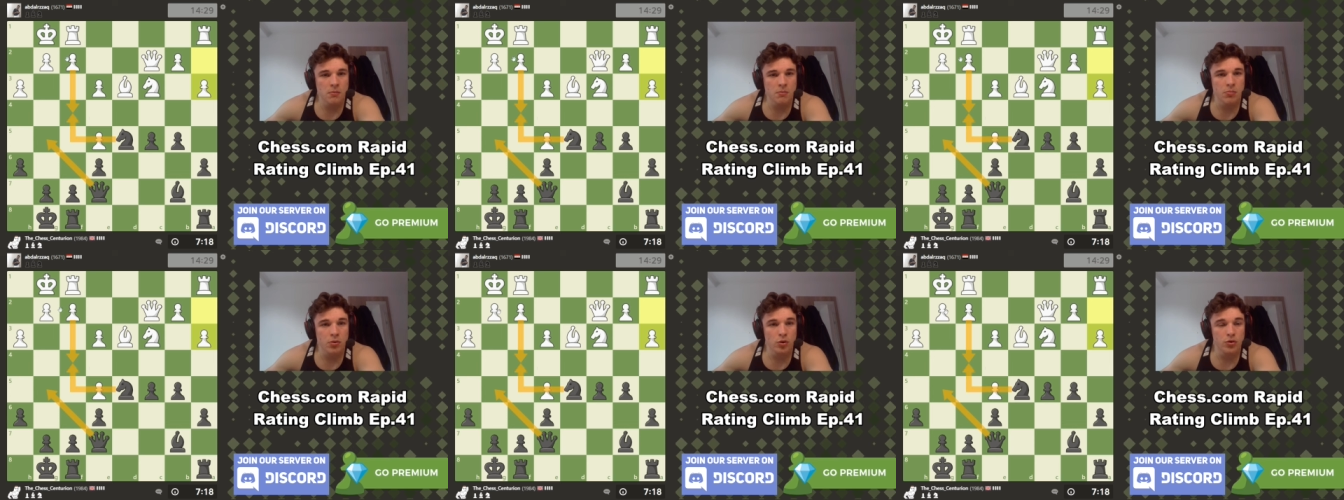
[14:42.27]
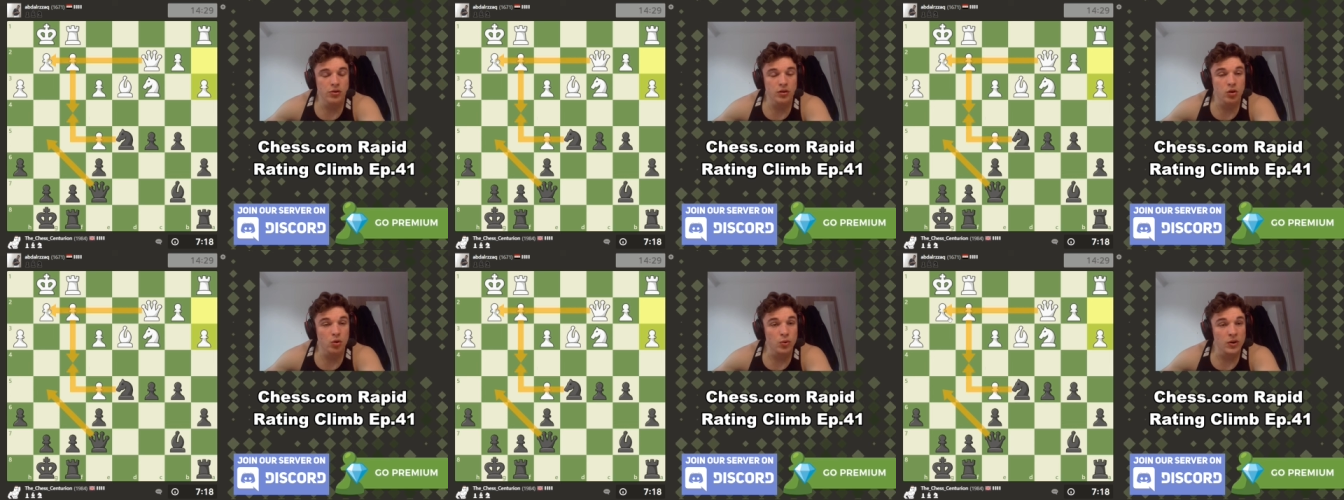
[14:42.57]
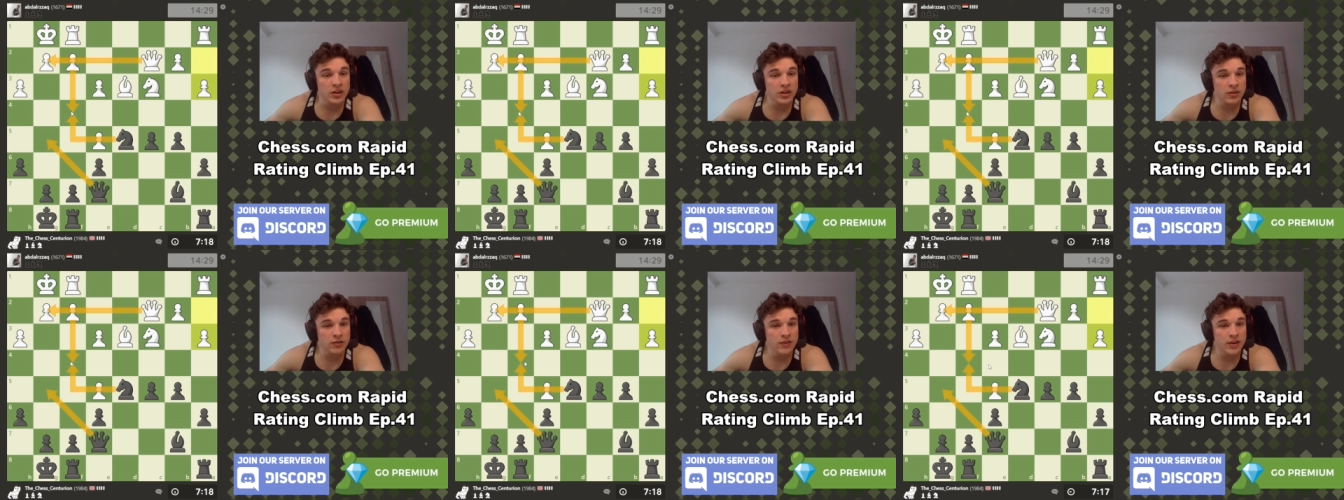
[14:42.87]
but the
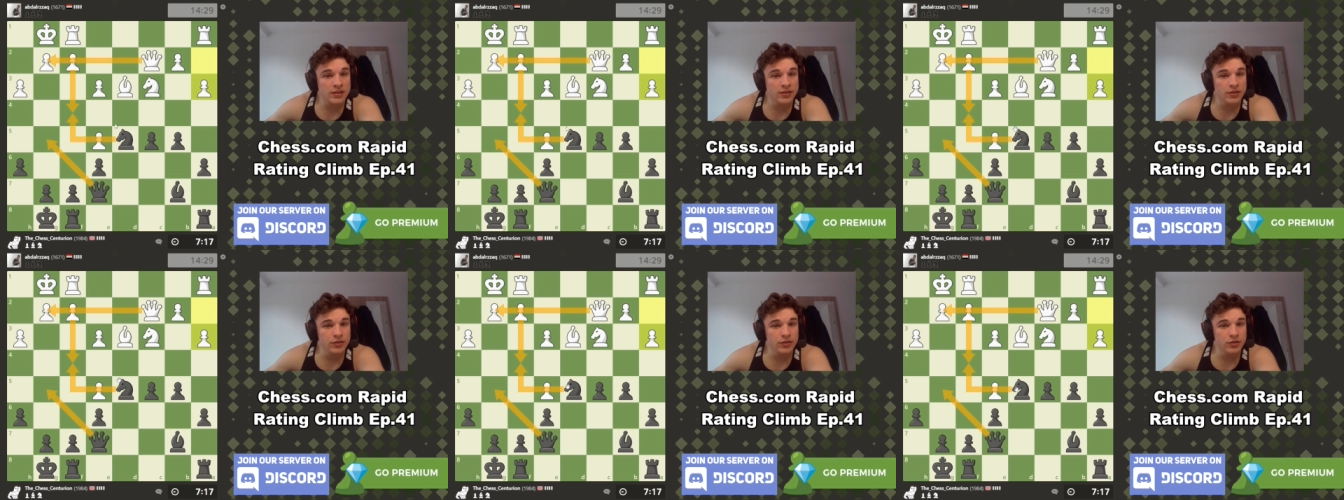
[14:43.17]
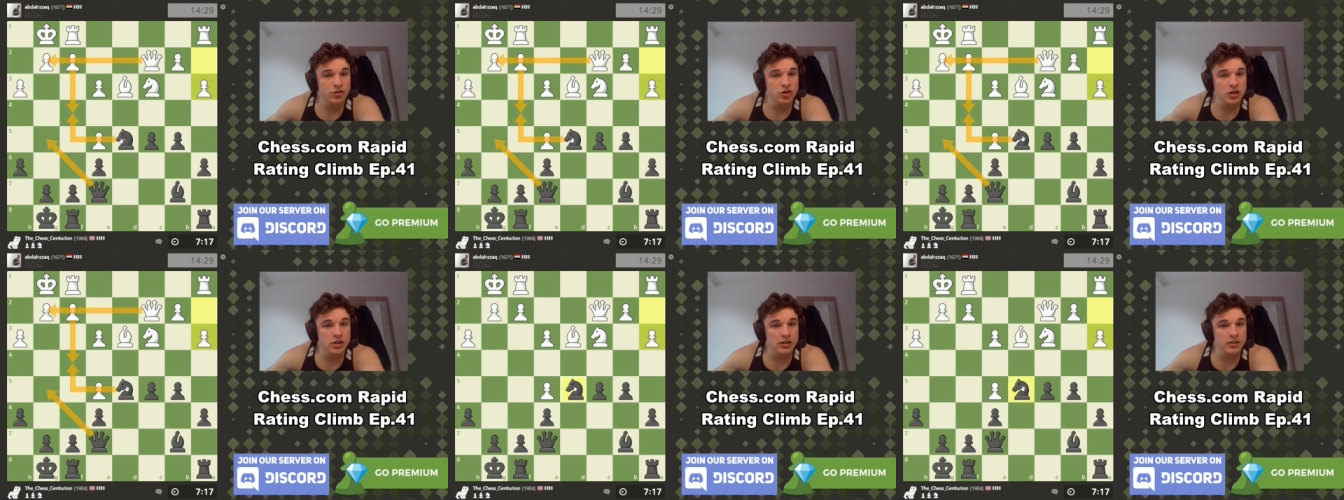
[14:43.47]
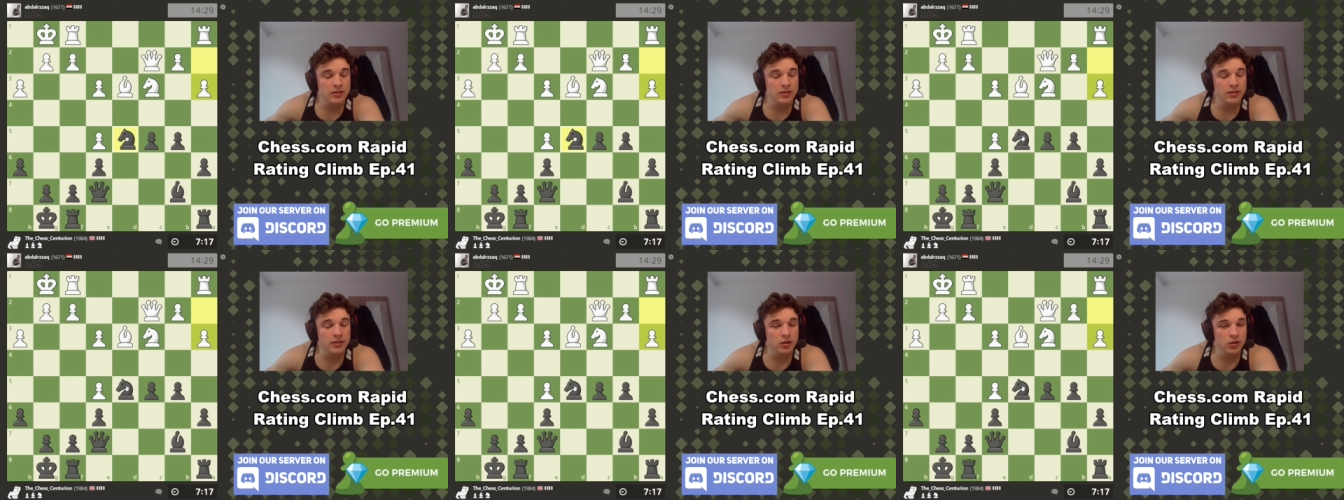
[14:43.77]
queen defends g
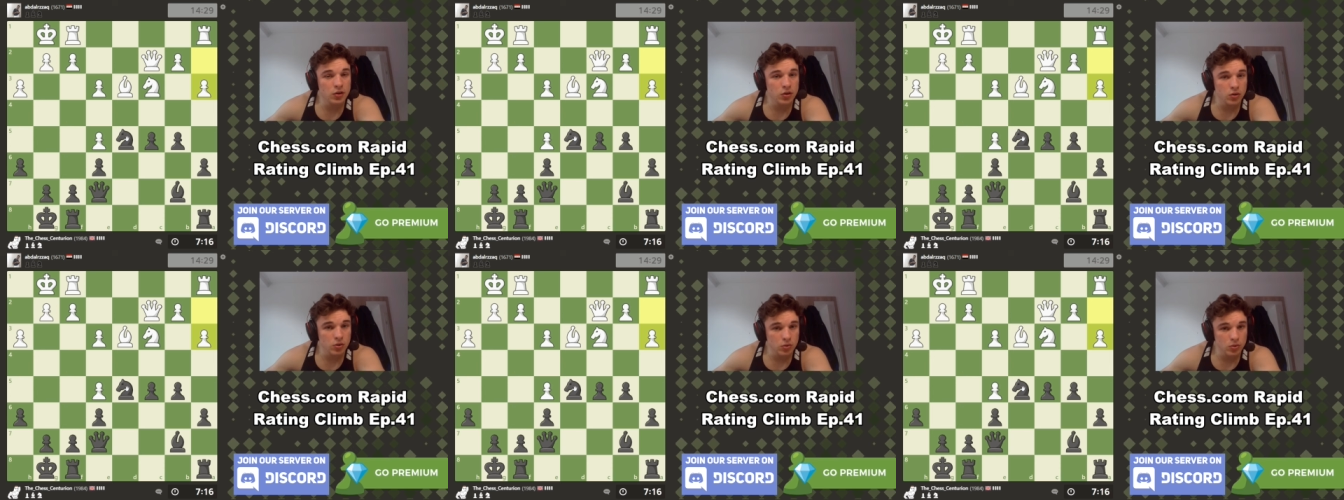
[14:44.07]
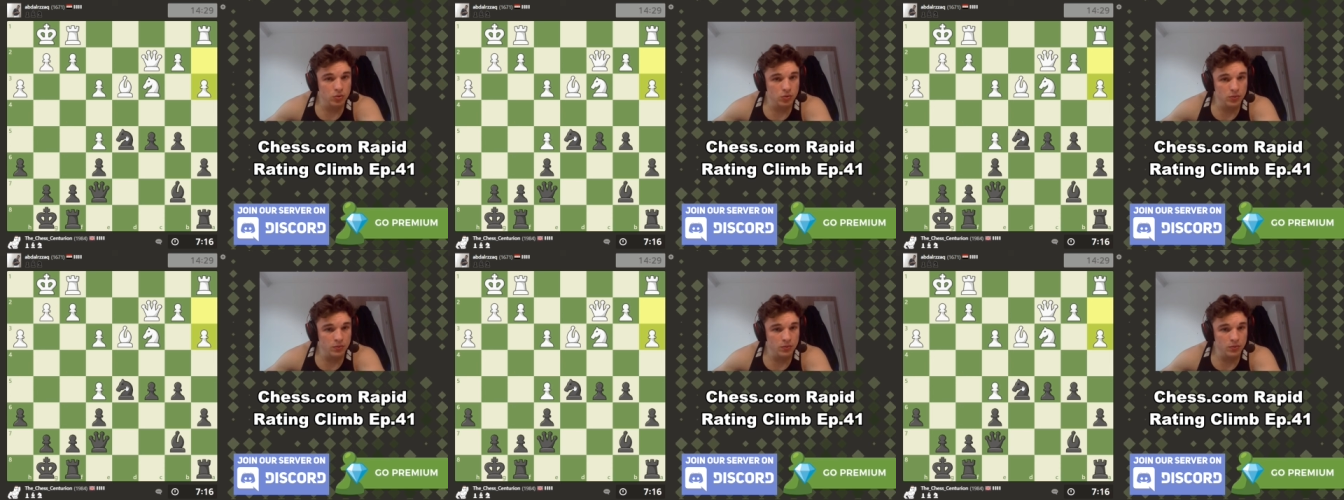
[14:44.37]
two.